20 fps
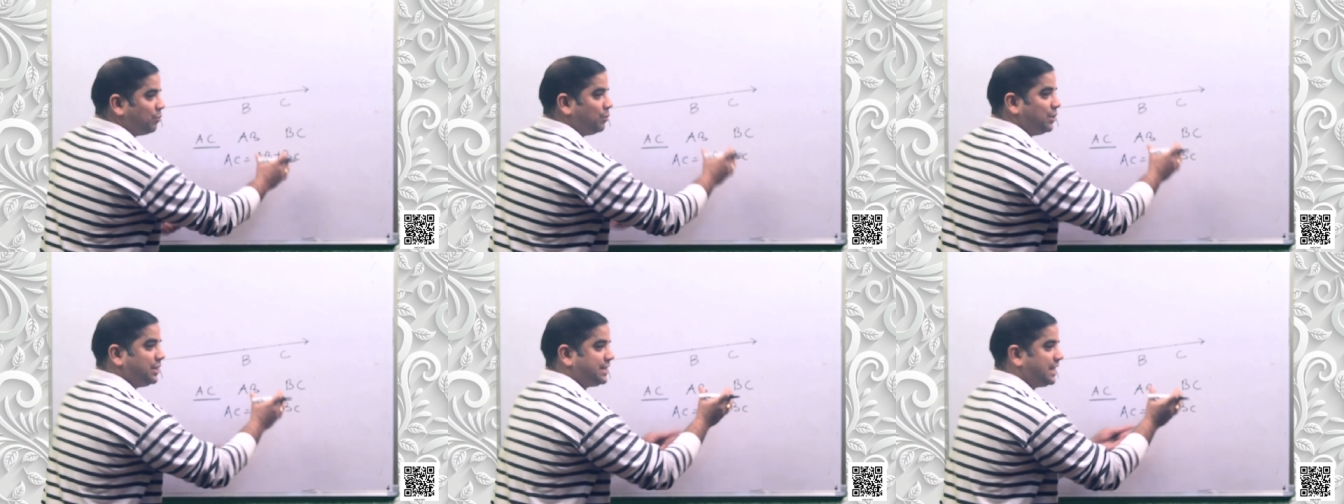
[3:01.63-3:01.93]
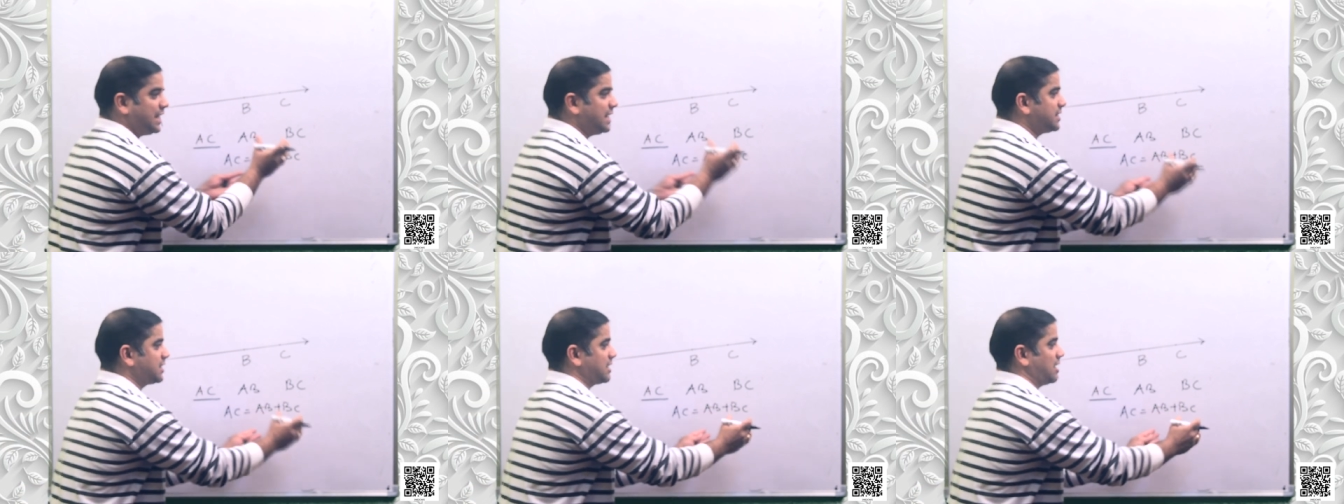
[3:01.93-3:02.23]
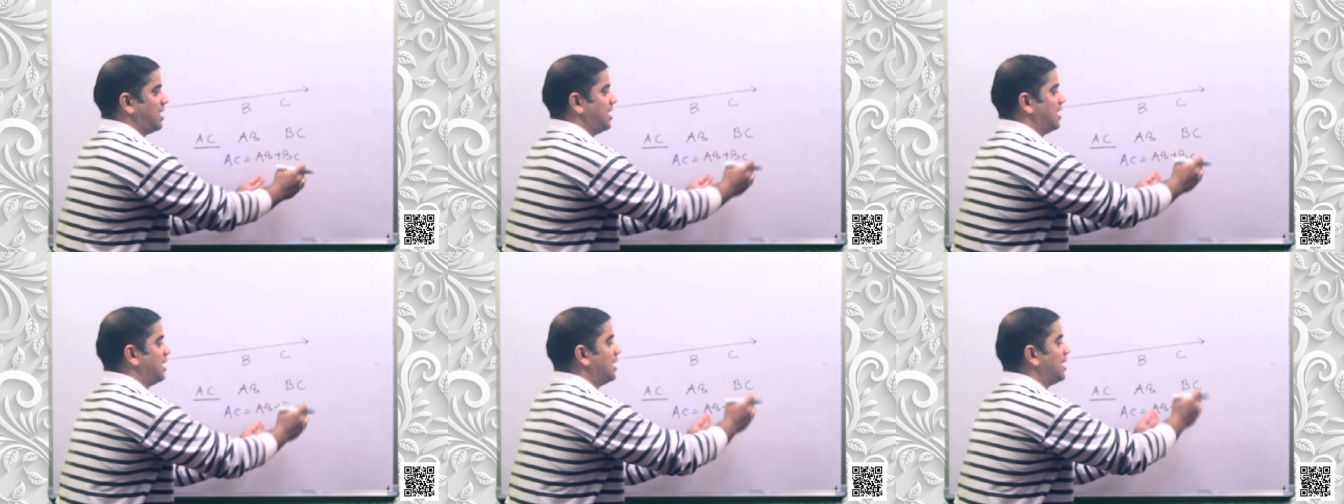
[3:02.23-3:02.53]
which is
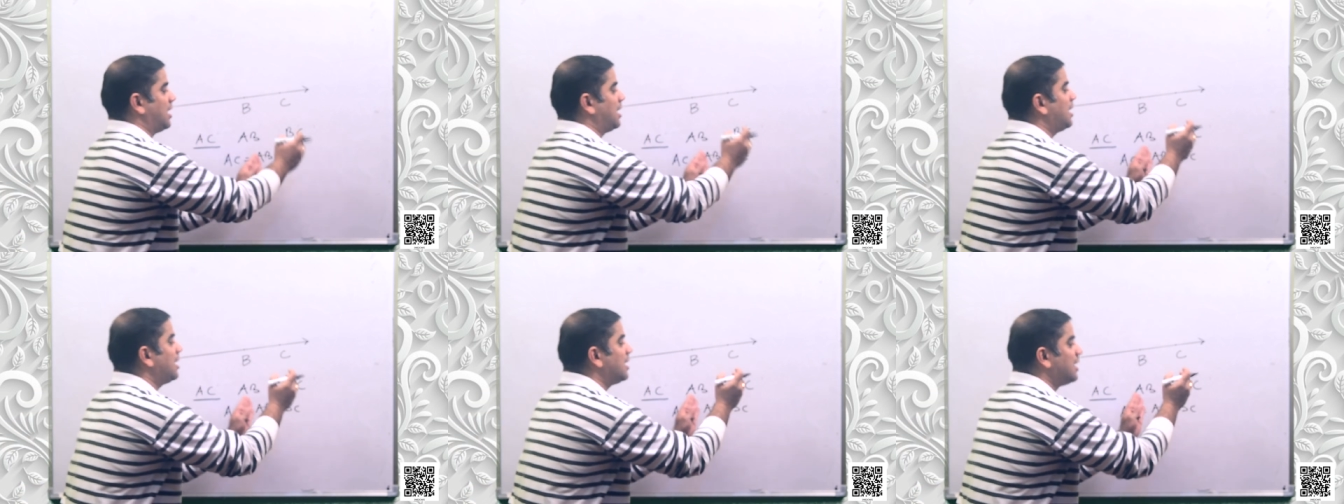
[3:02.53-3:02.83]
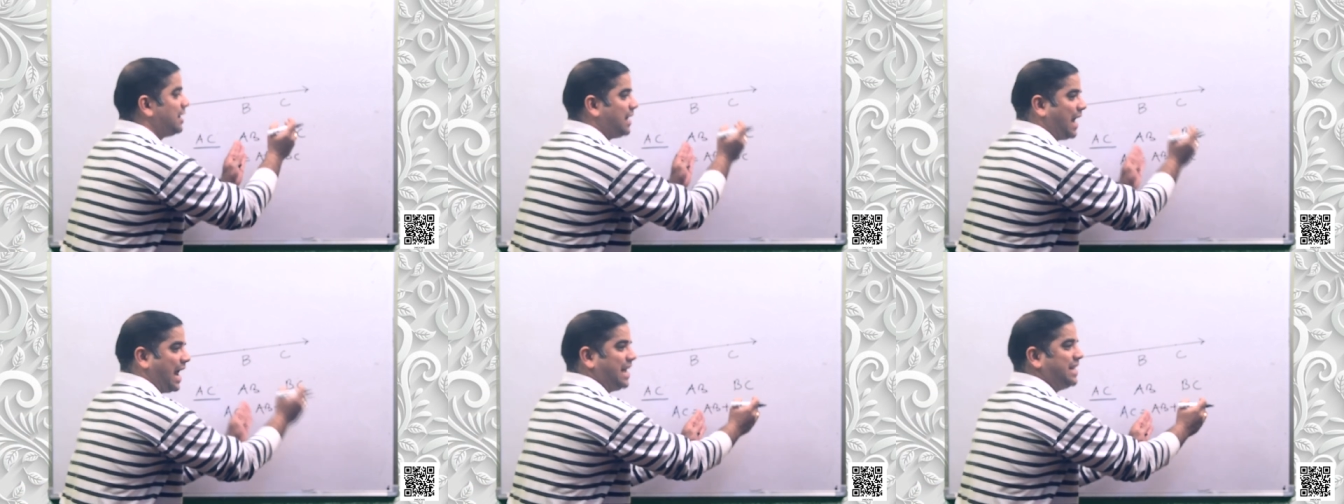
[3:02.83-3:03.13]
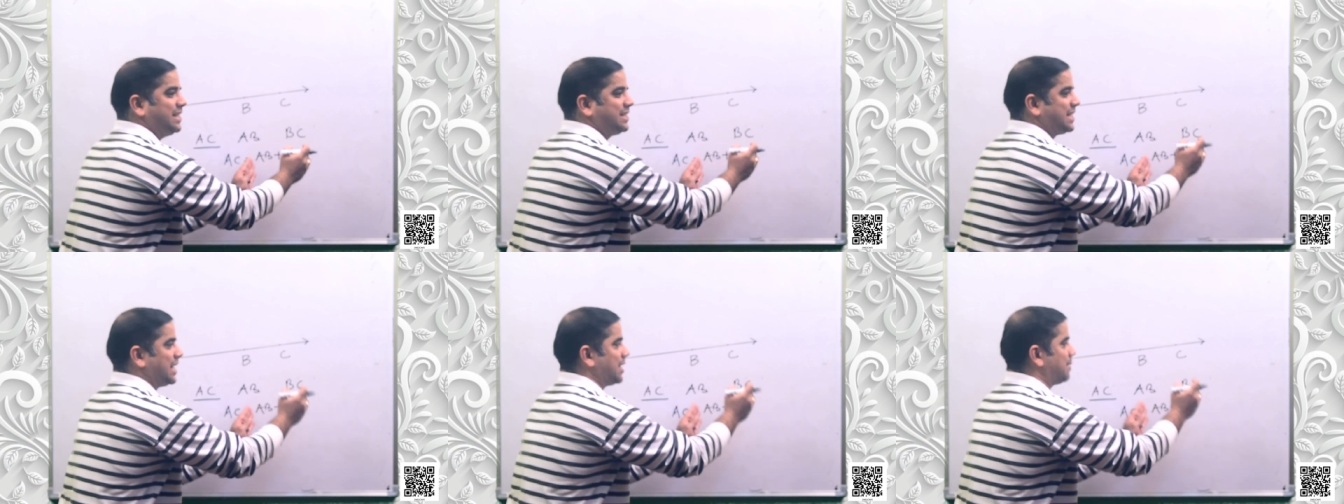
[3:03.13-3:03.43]
a
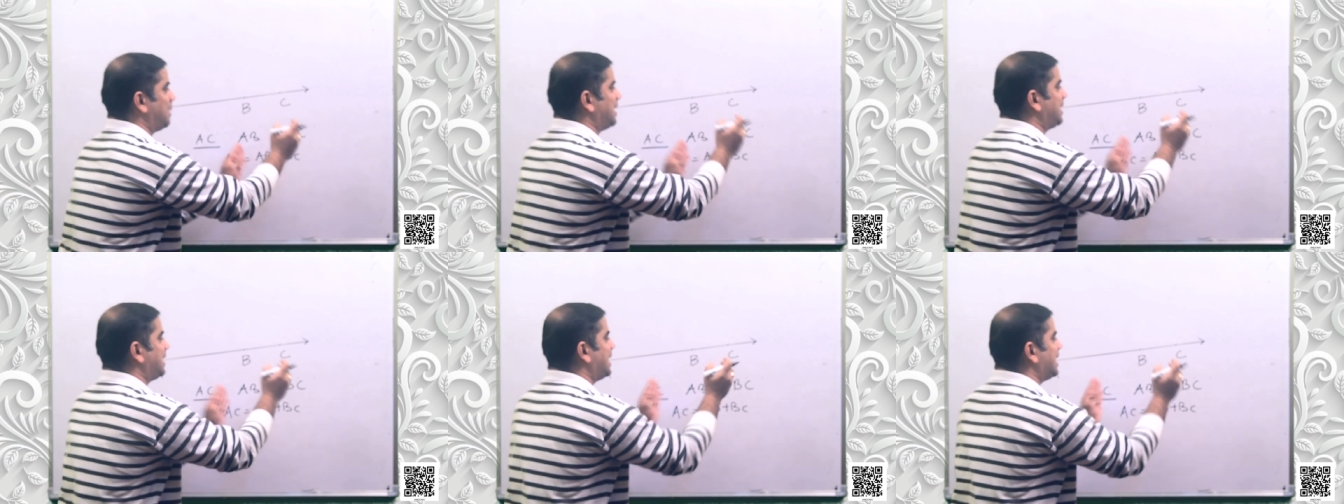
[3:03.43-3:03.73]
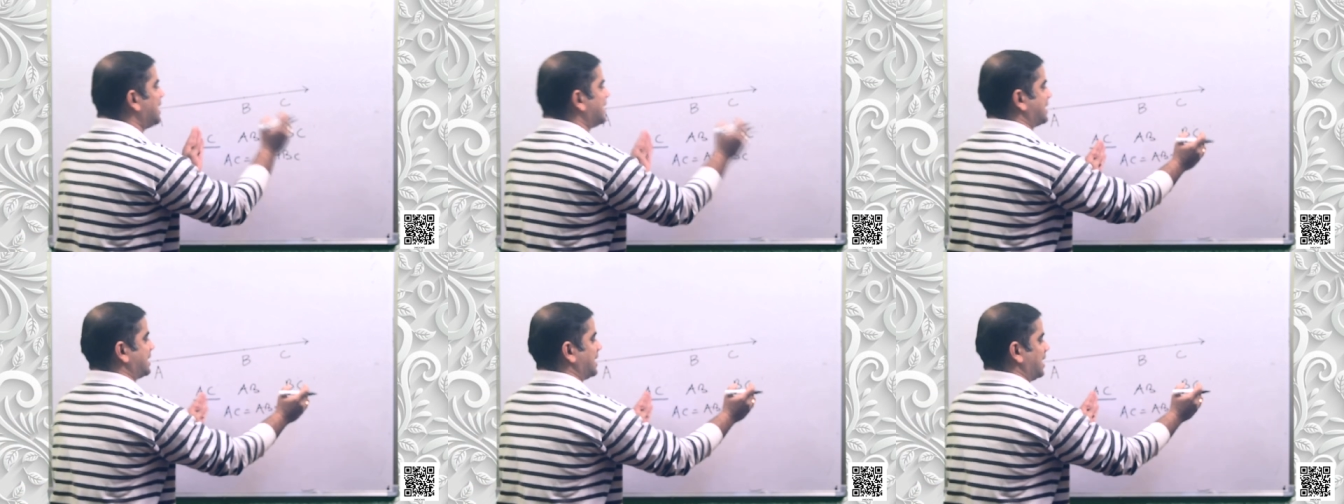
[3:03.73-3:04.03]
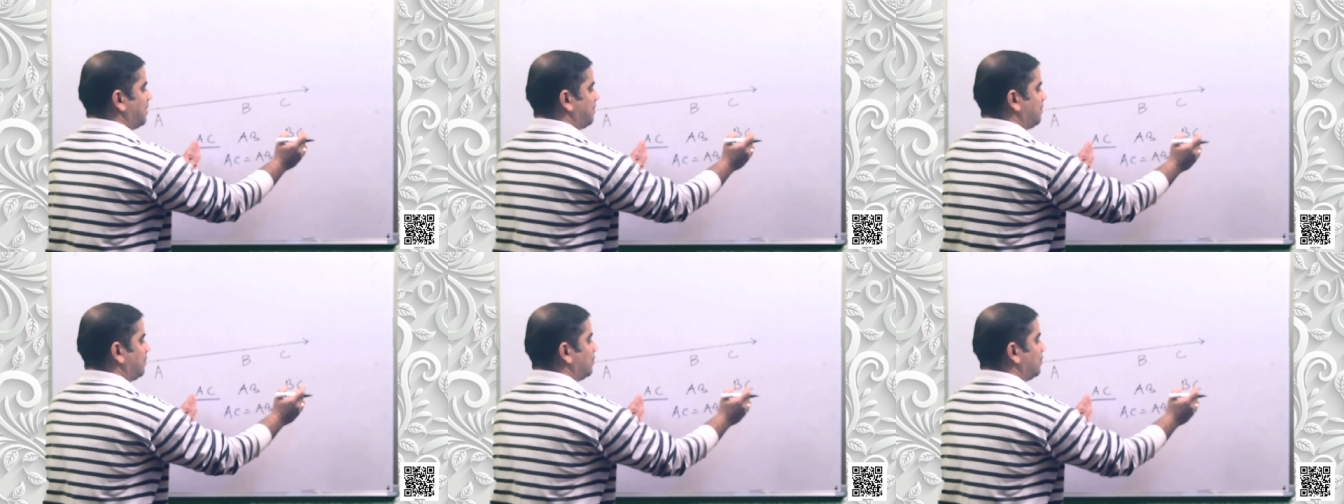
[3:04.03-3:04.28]
line segment itself.